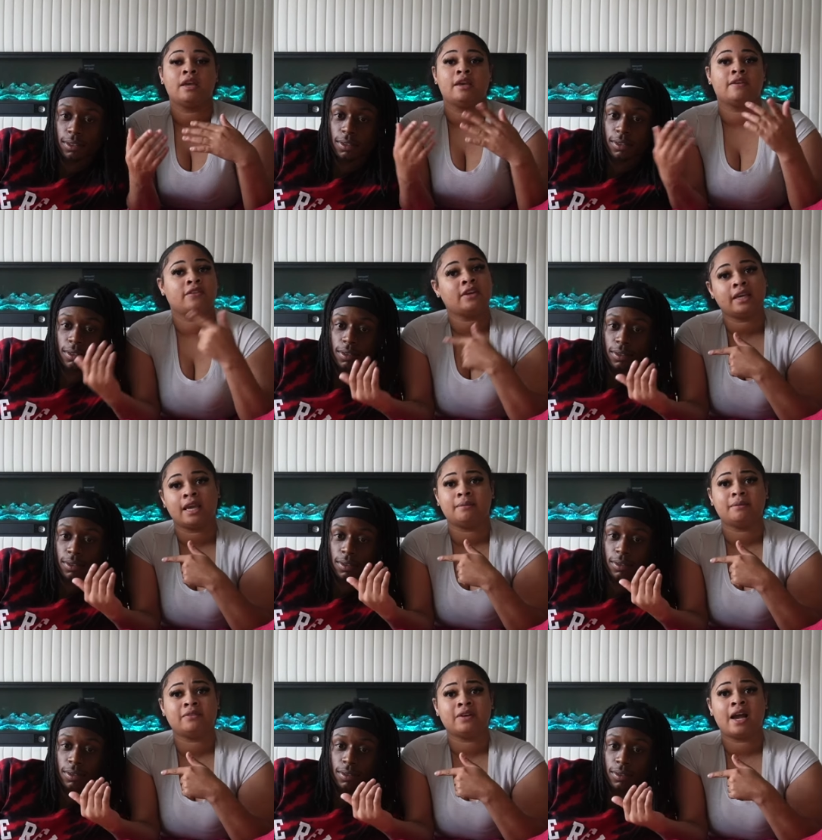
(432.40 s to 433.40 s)
Speaker 1: Yeah. If he
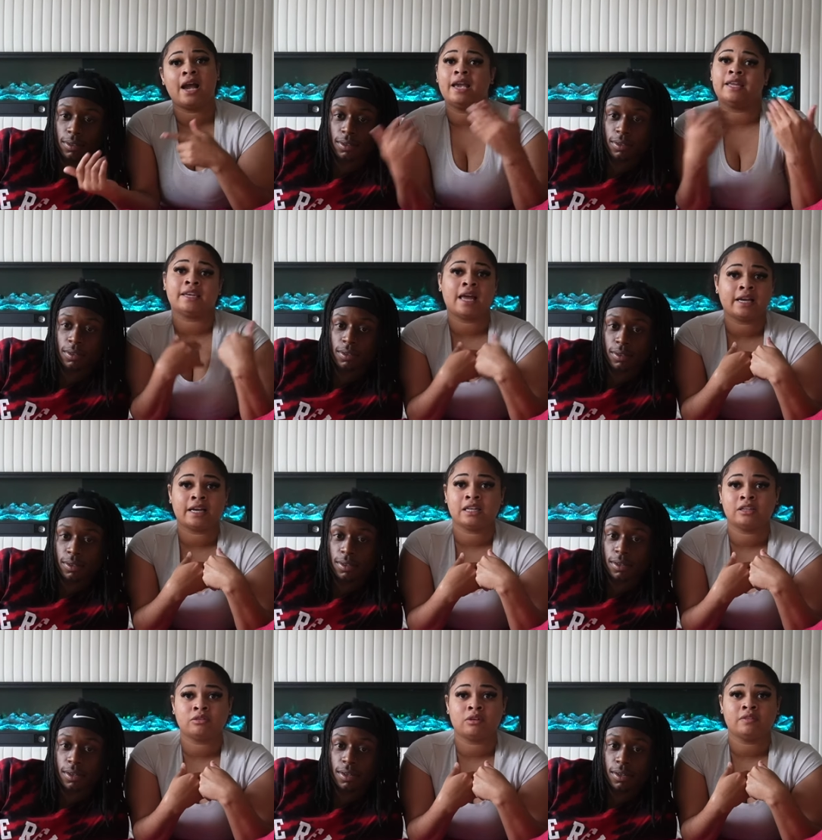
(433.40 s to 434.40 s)
can't provide and I
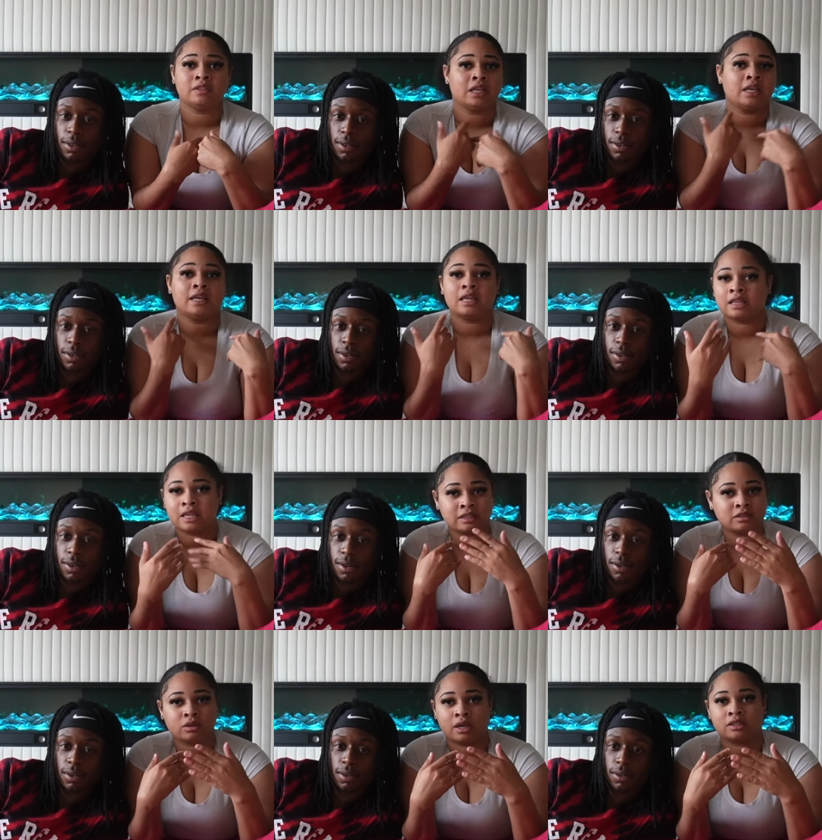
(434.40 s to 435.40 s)
got to do everything,
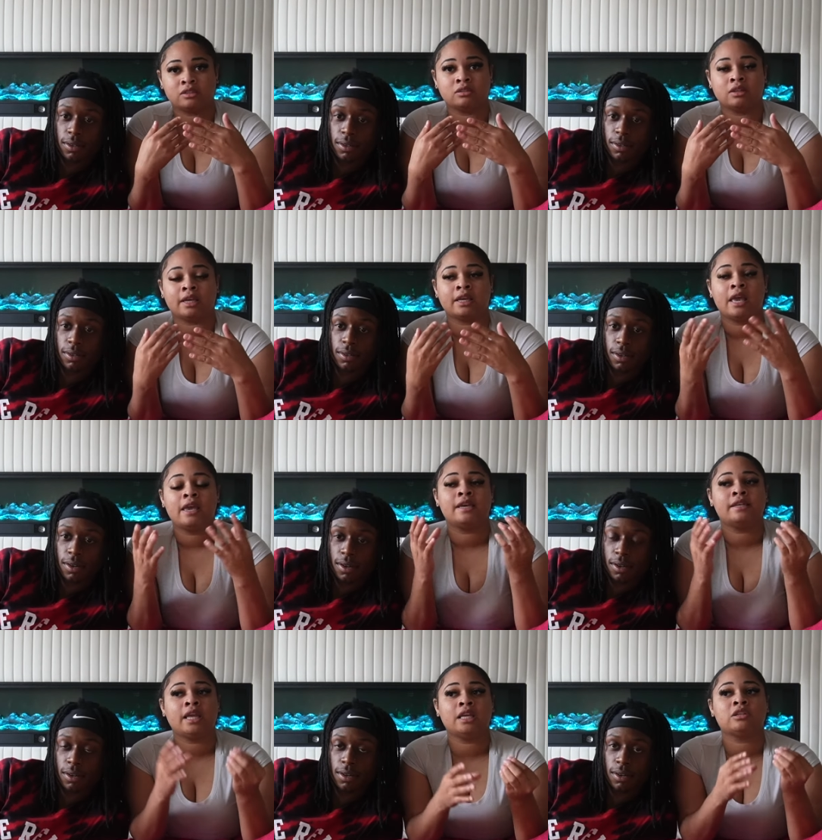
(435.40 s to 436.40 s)
that's okay too. Like
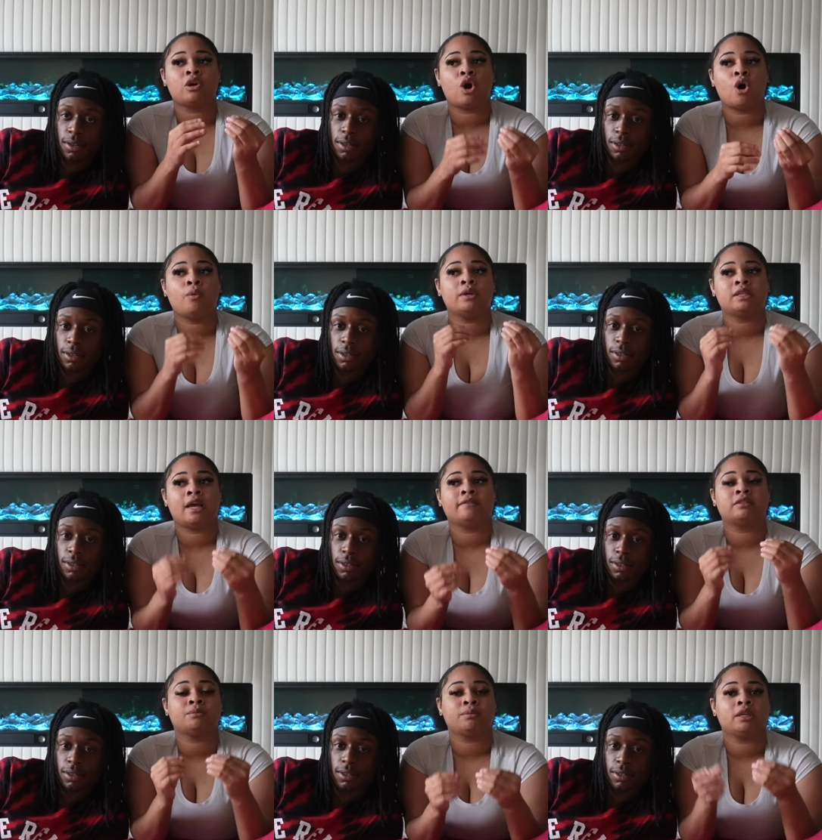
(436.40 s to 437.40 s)
it doesn't always
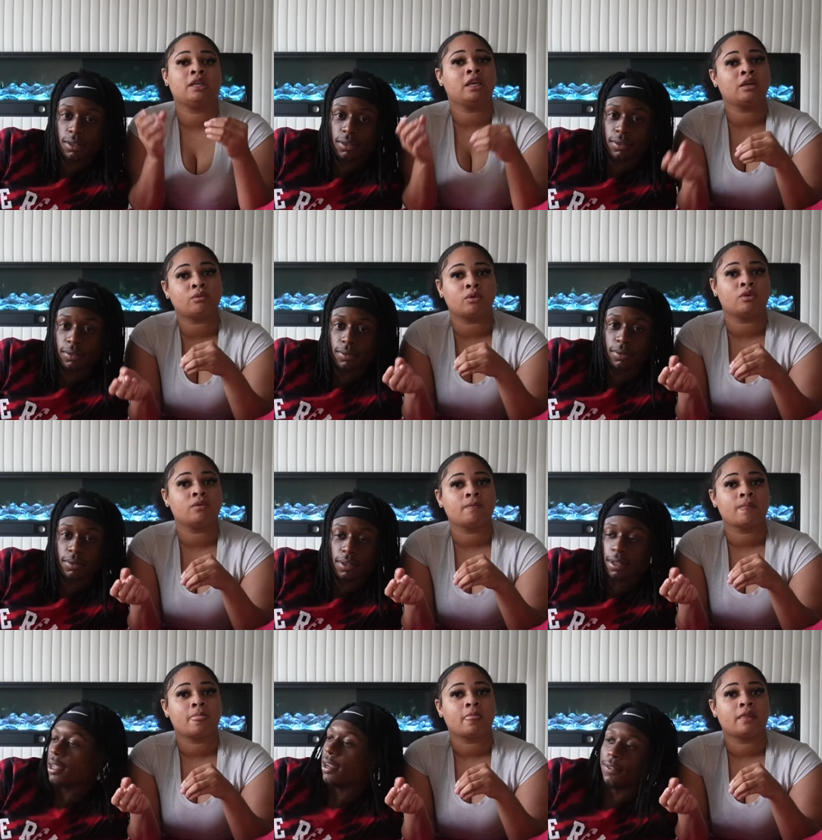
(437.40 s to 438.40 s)
have to be equal.
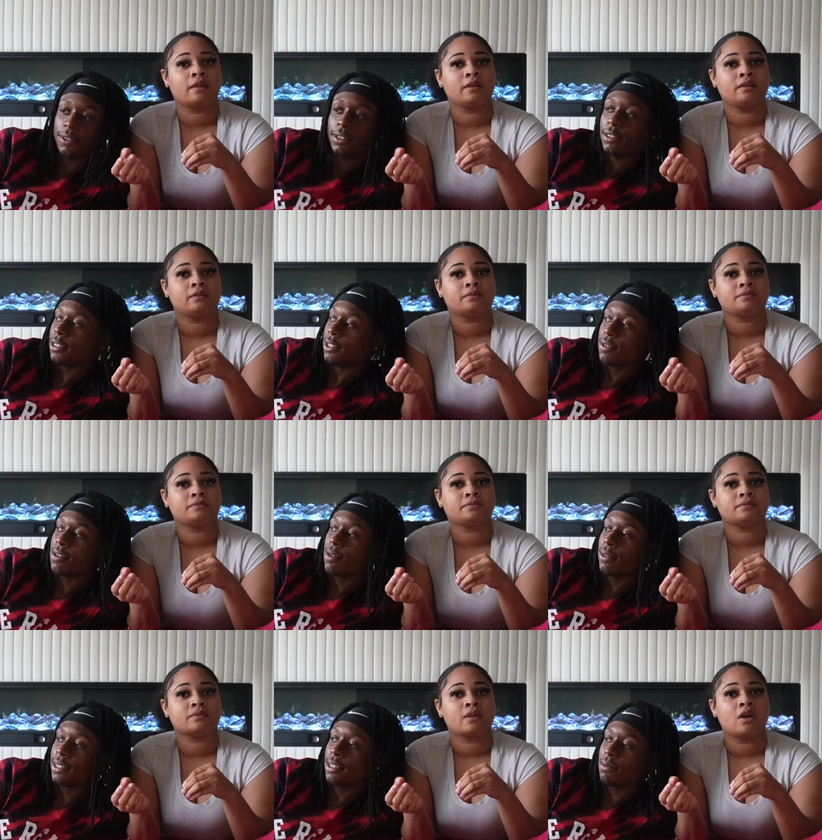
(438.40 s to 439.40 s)
Speaker 2: Ever. It don't
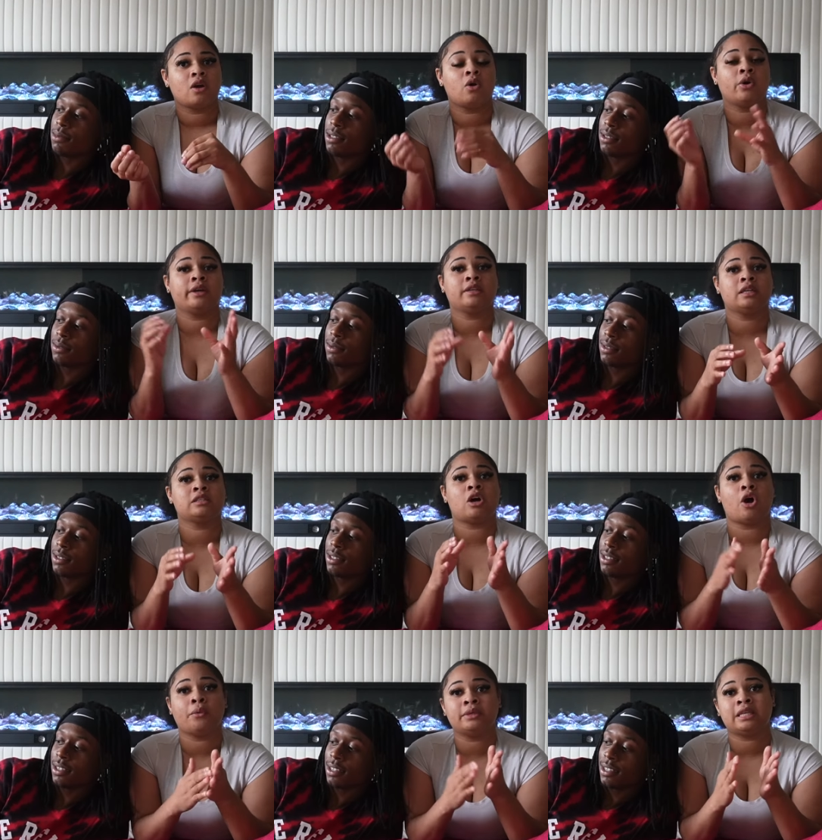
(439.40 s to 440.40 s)
always have to be. Or equal. it
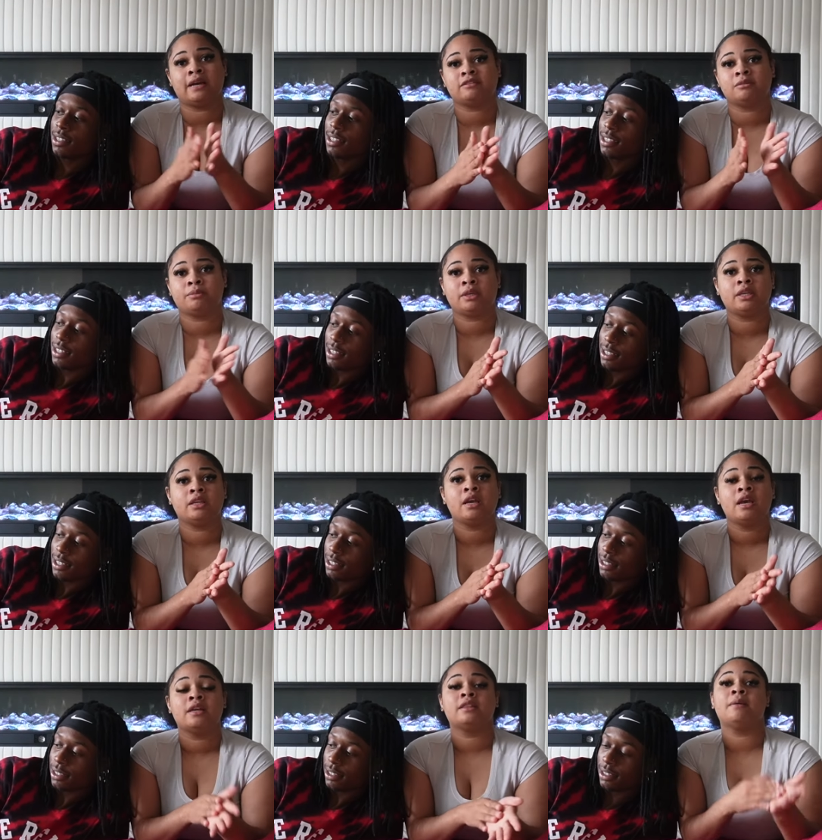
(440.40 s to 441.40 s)
doesn't
Speaker 1: always have to
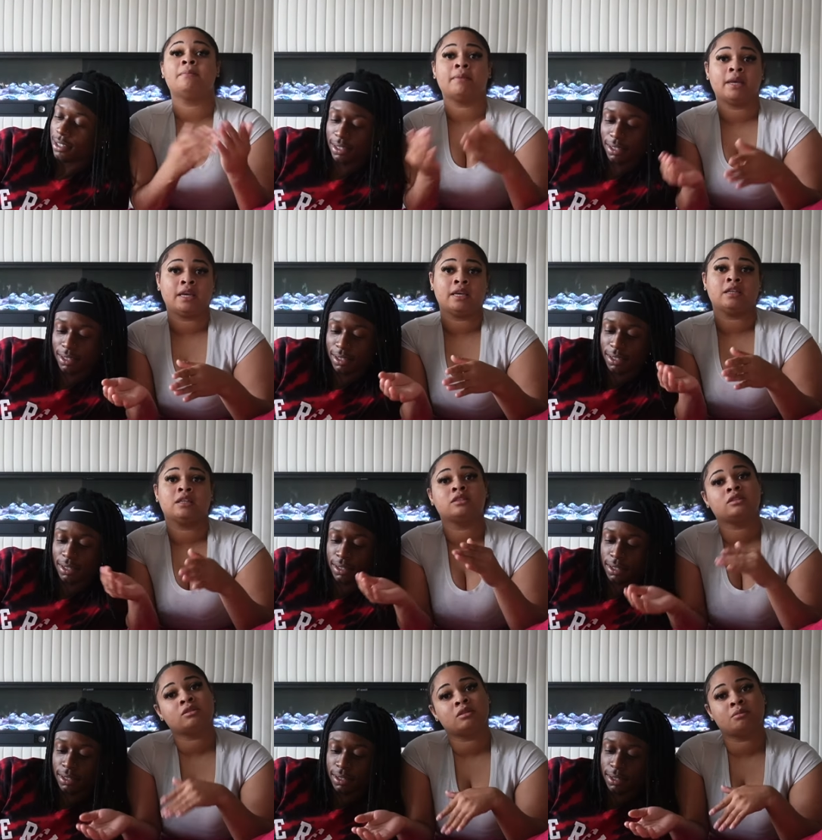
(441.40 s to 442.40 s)
be the man
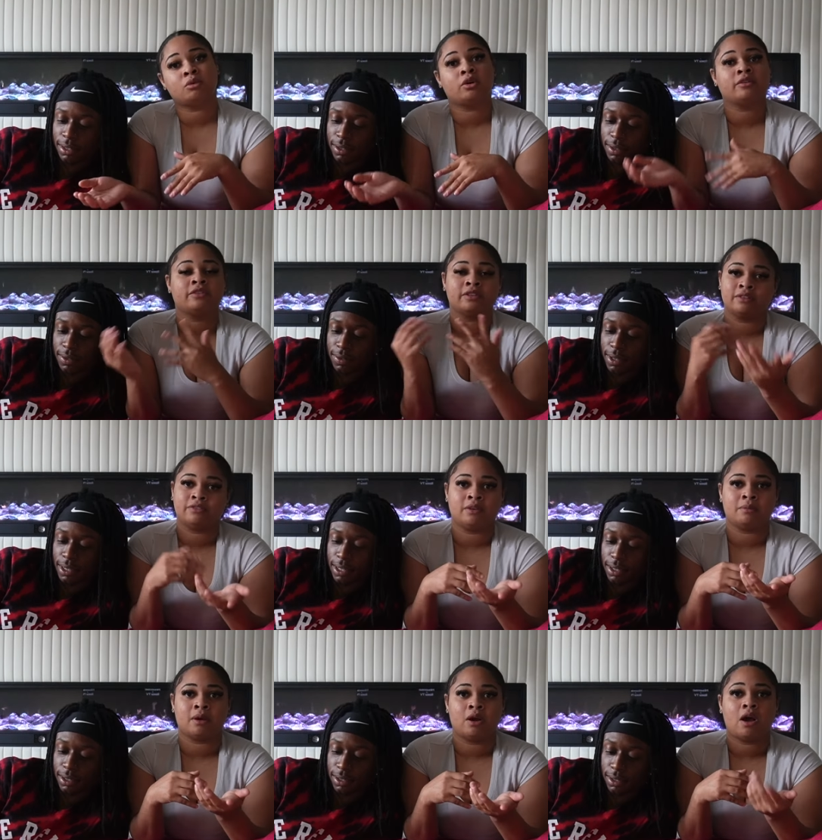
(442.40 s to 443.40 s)
is doing more for the right.
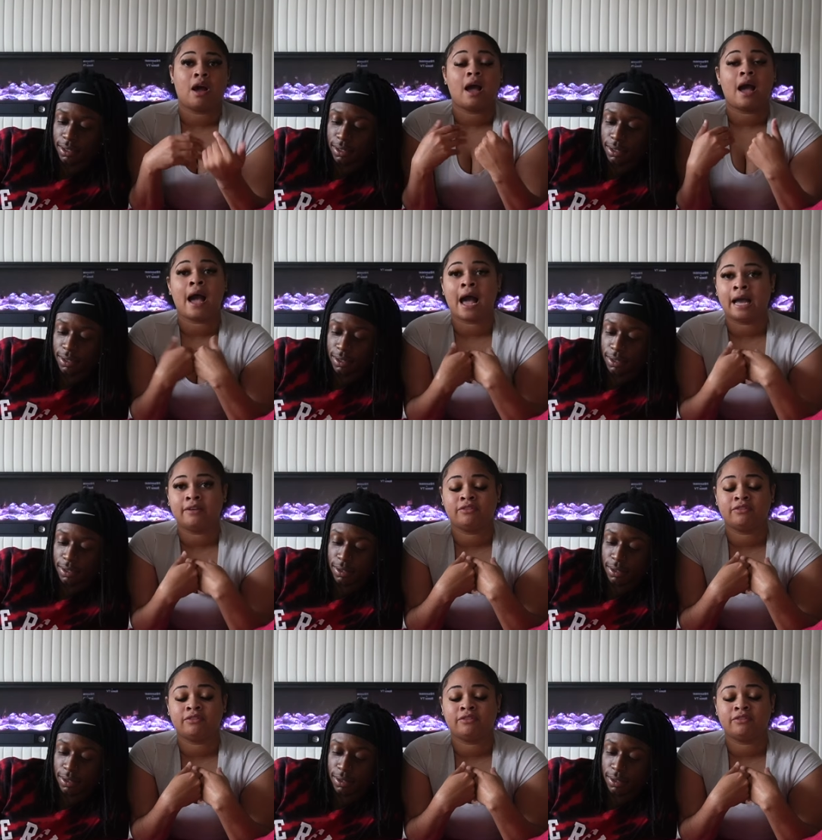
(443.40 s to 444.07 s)
female. I